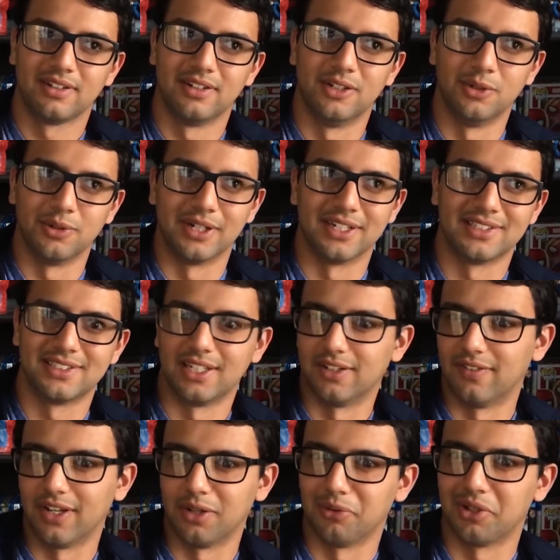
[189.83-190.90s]
do it instead
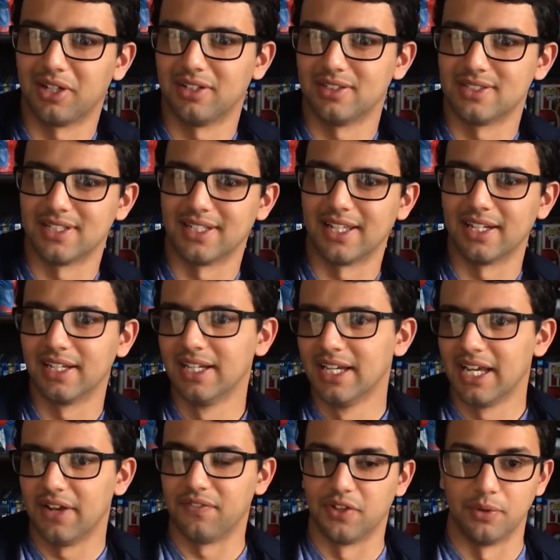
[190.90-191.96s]
of anyone else? And then
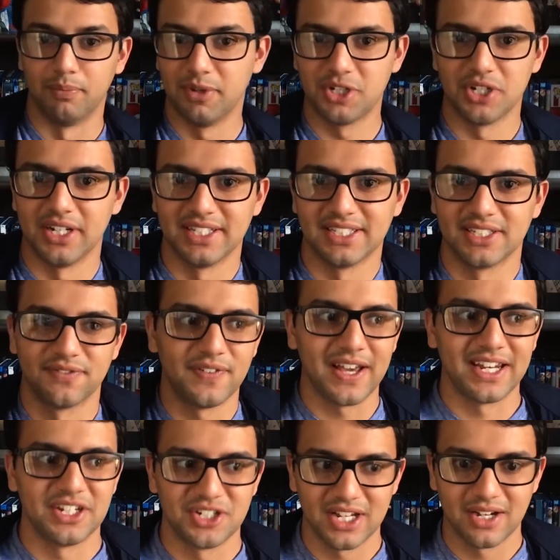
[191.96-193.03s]
if their mission isn't to
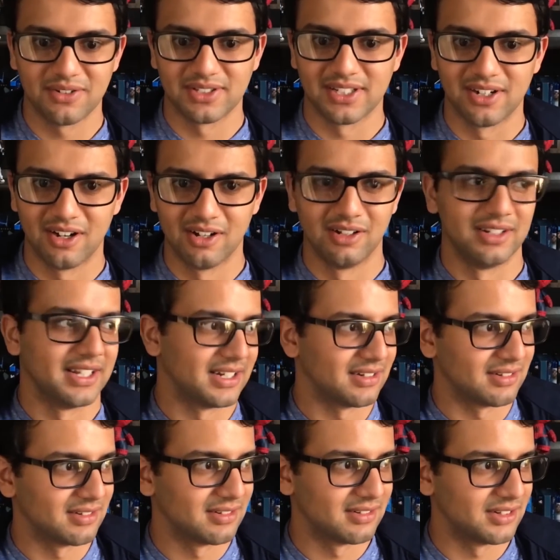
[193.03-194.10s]
fight Enchantress at all,
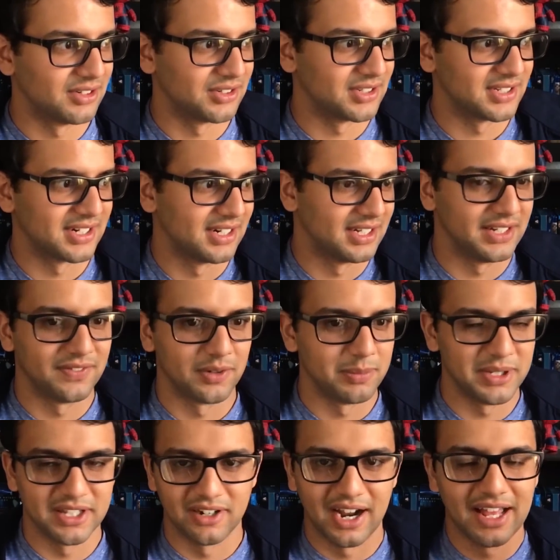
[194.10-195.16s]
and you're just going to leave her
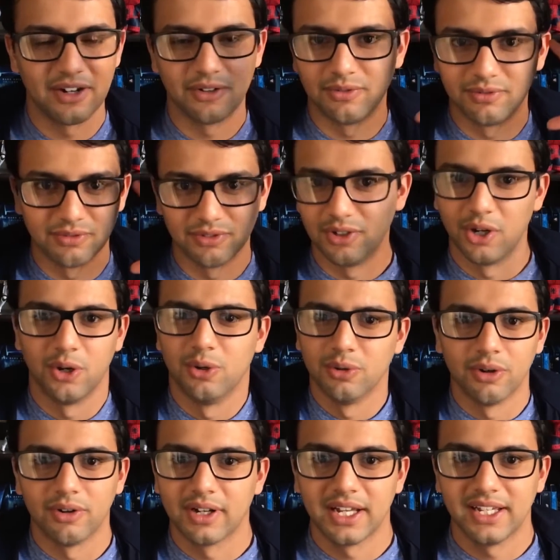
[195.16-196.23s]
be there, I don't know,
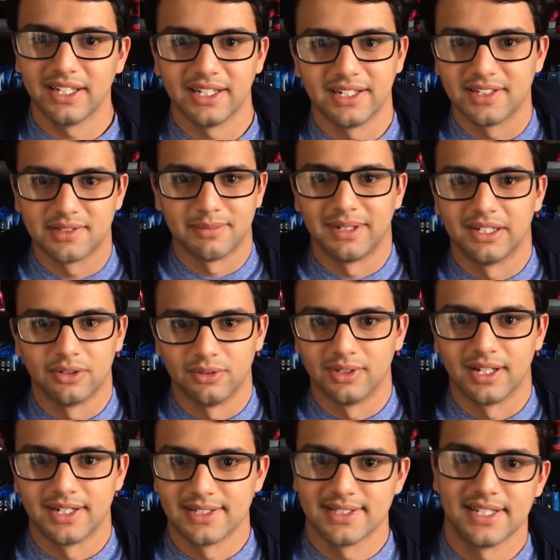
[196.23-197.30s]
okay? It doesn't make a whole
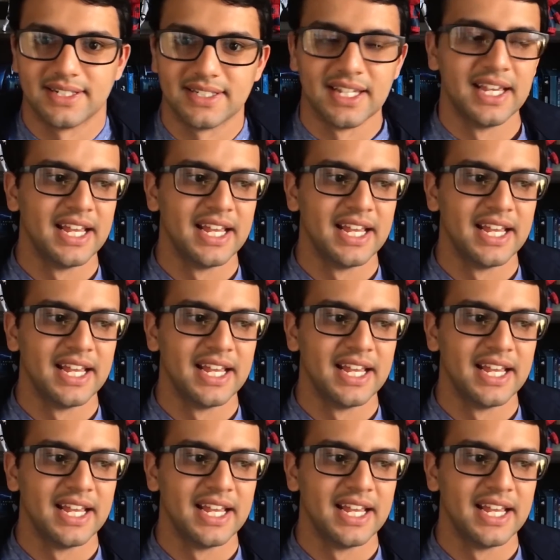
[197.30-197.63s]
lot of sense.